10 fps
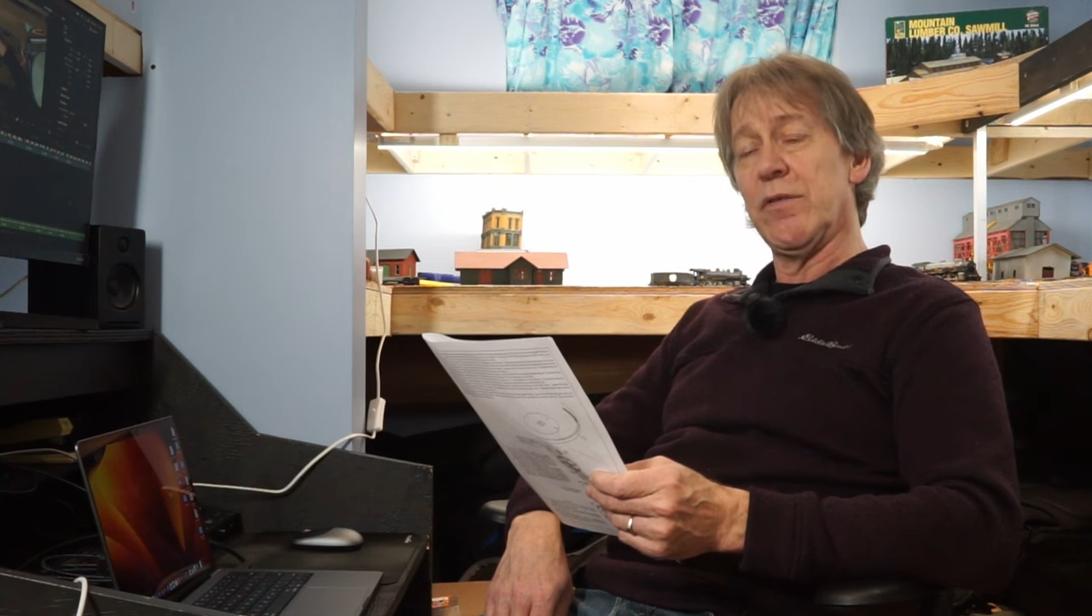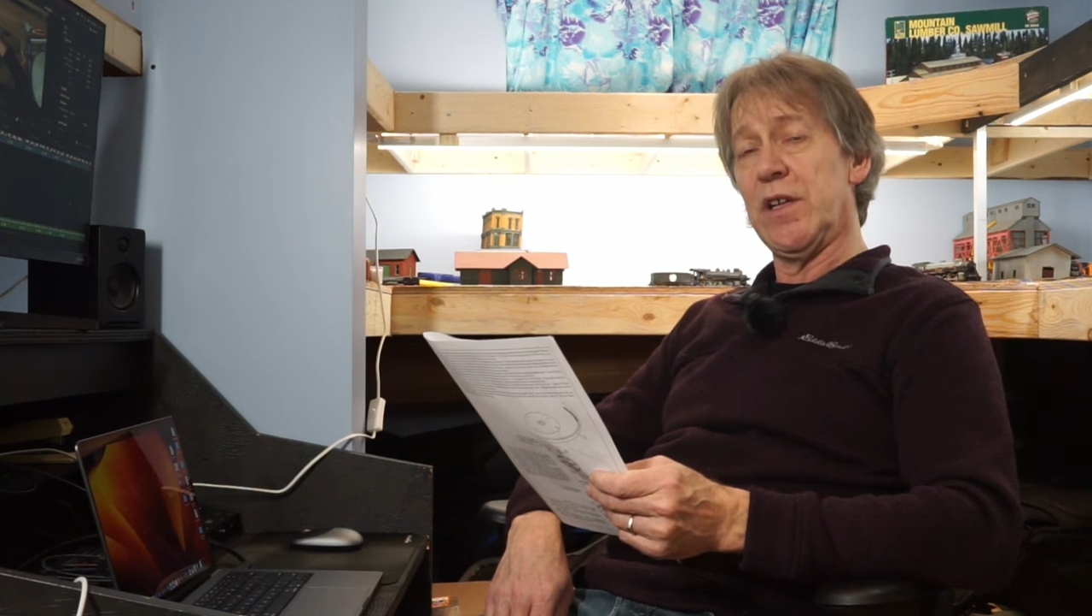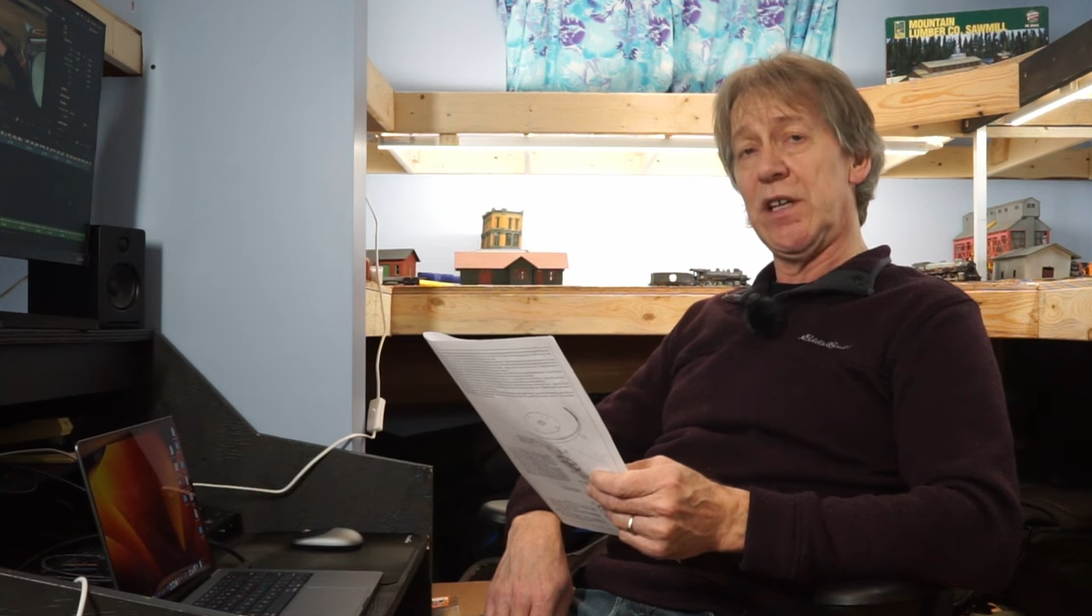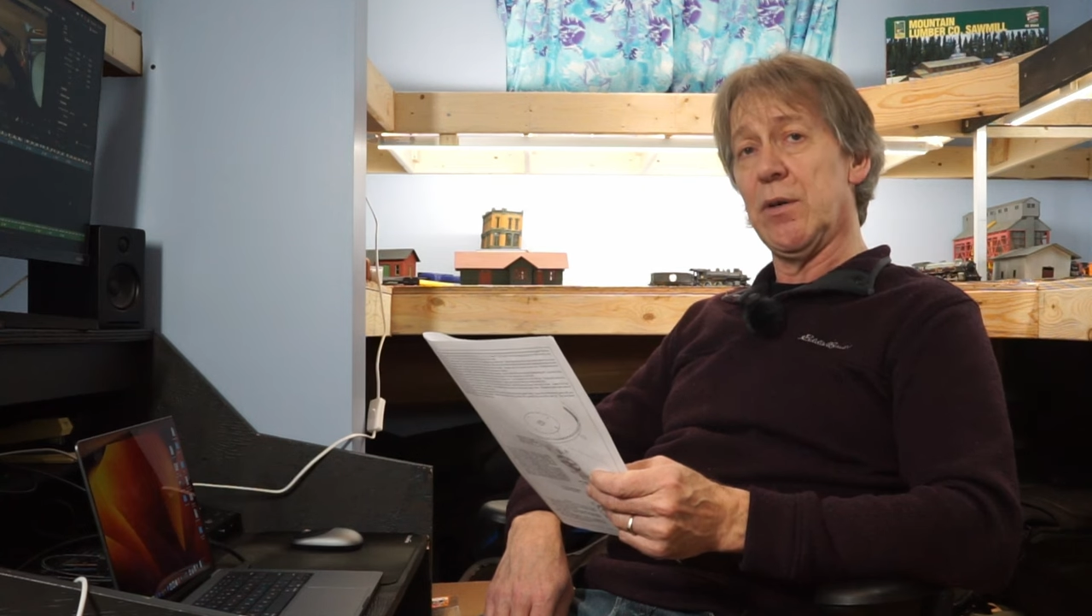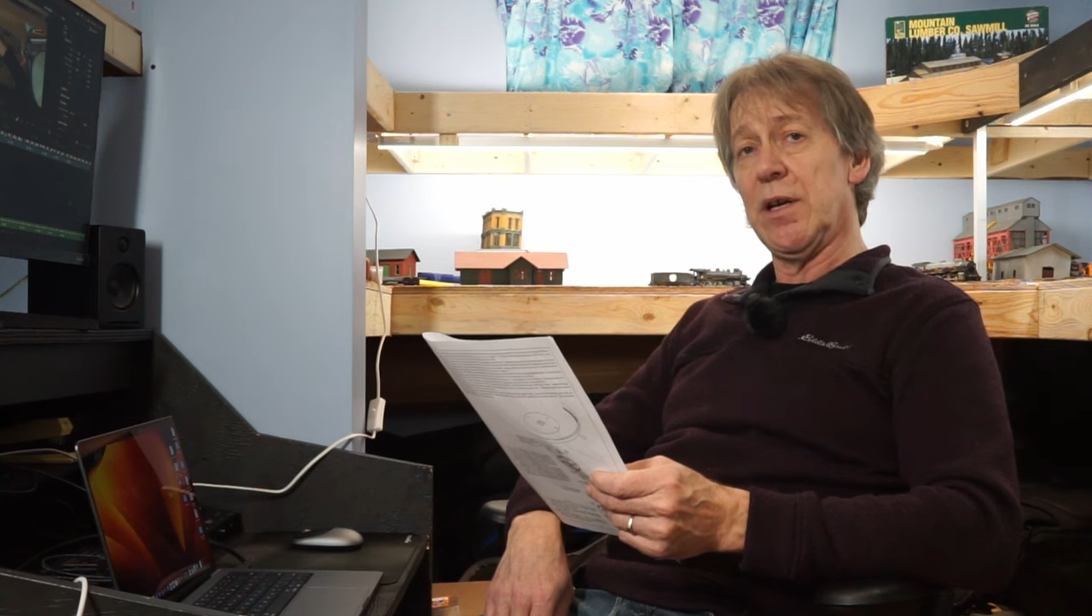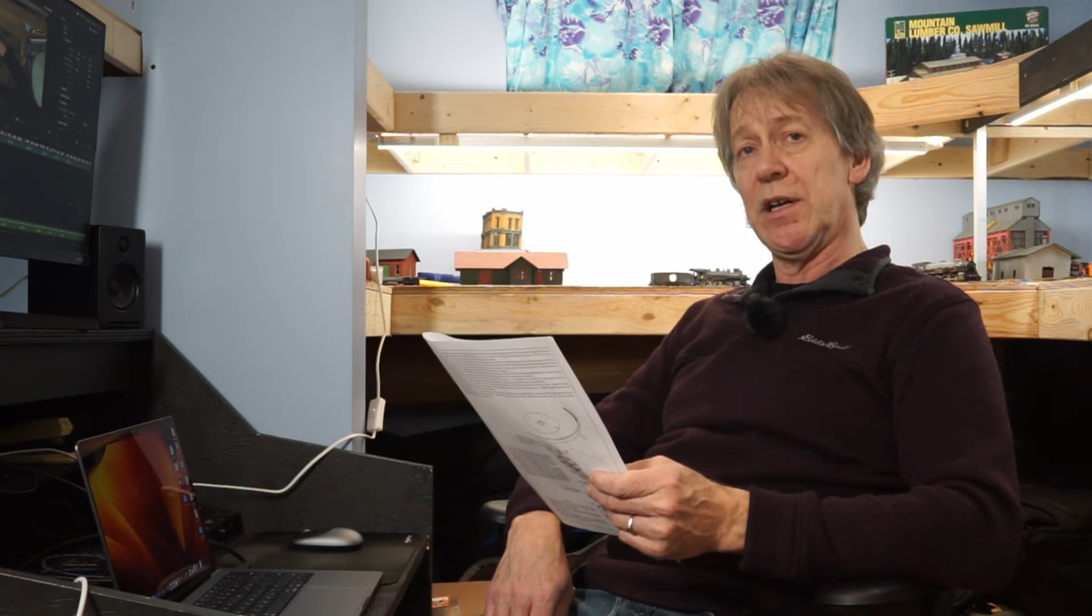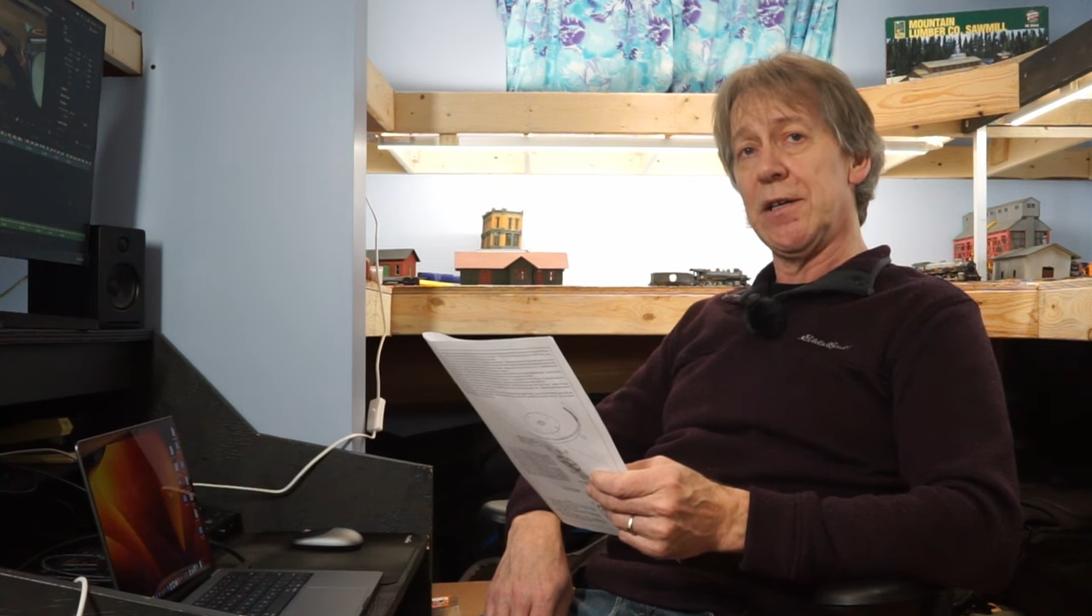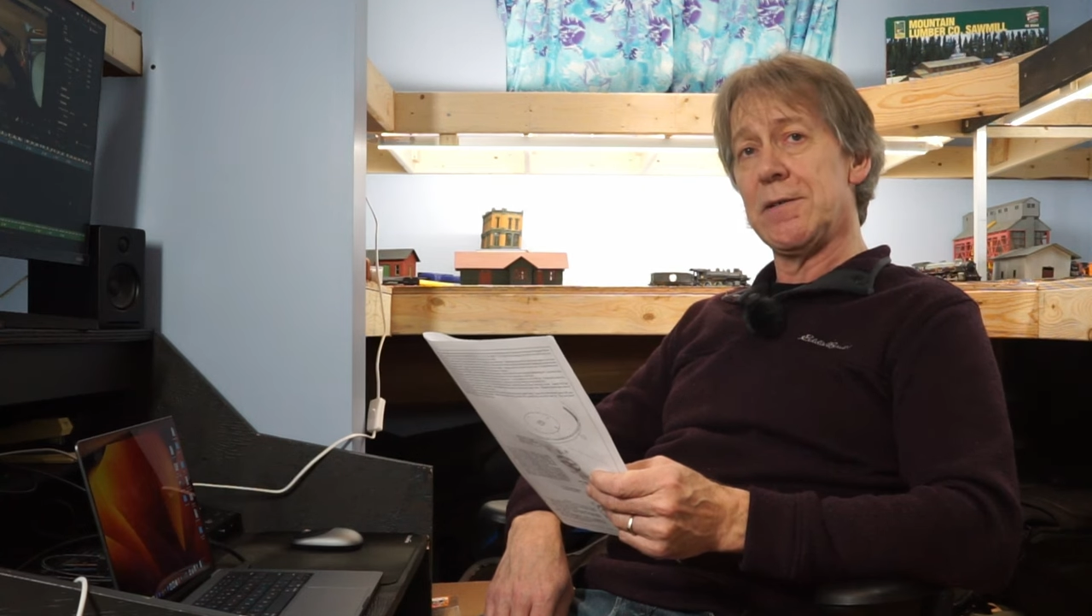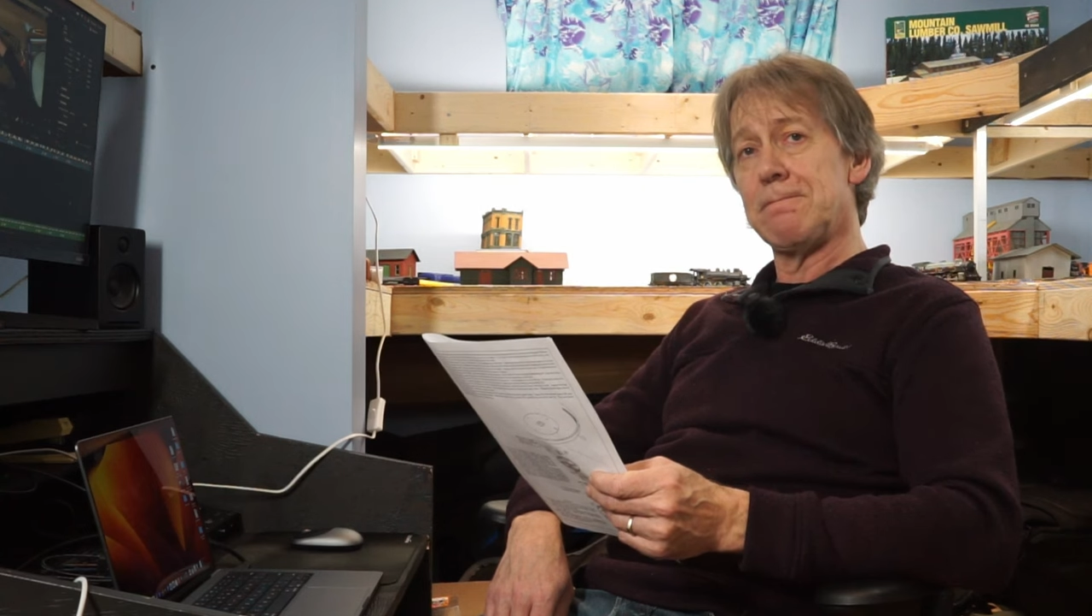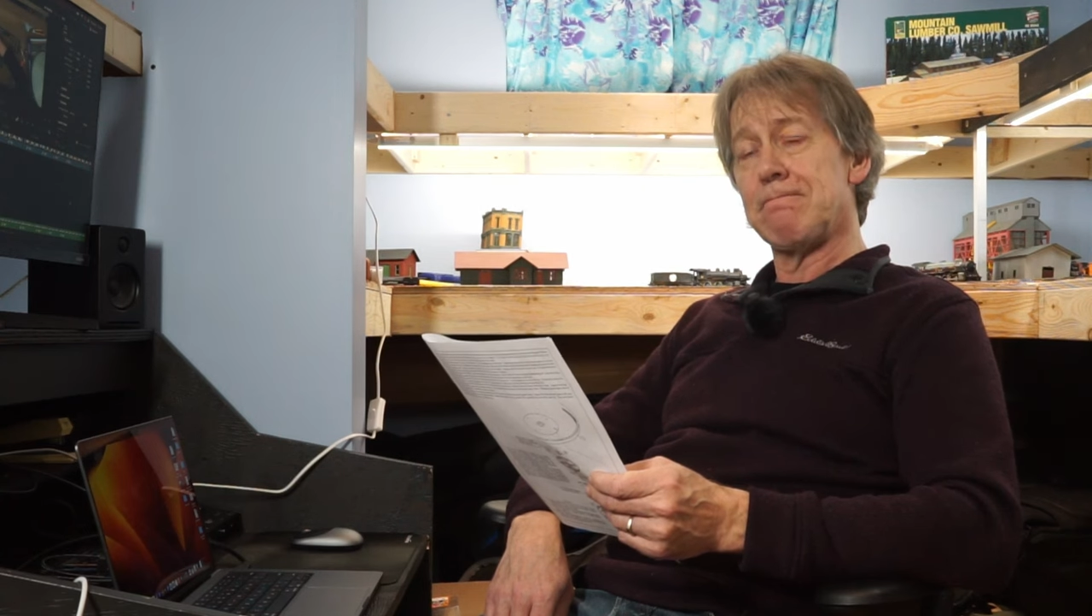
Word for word: video edit